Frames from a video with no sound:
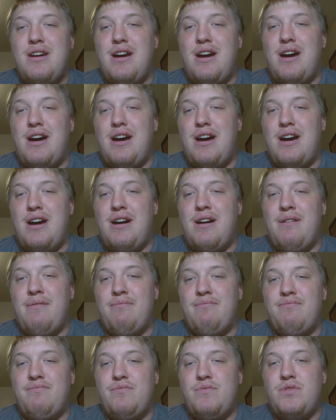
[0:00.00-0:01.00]
But
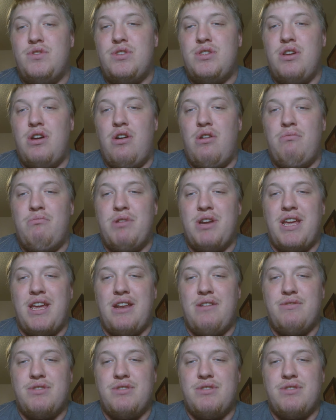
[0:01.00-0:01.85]
again,